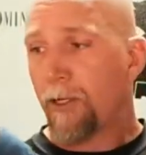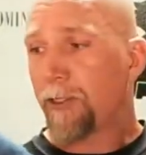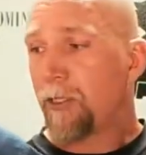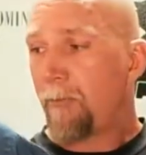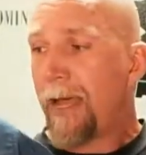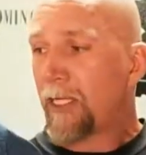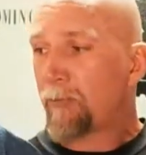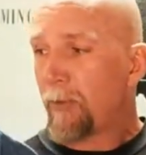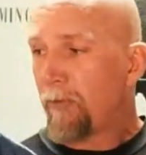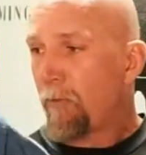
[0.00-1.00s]
You should have matched
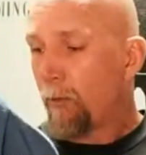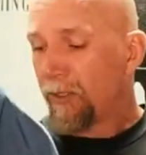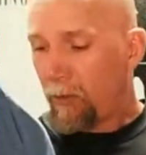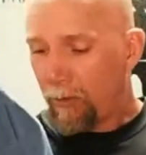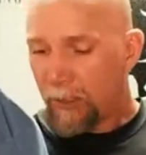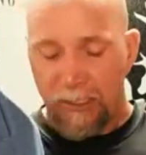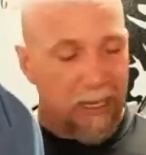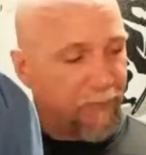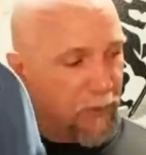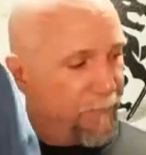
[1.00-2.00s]
me before we started this
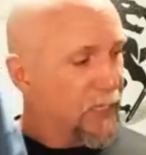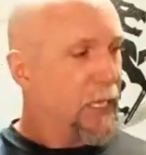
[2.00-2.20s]
live stream.